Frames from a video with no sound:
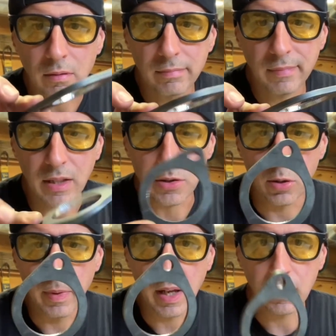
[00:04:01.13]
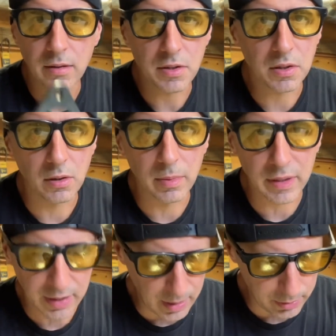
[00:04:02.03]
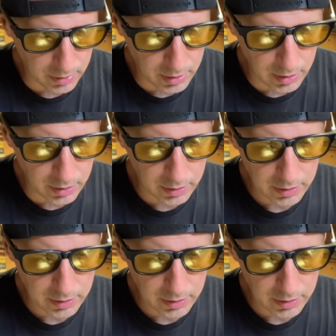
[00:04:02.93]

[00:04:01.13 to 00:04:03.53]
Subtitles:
Not so bad, just a little bit of taper in there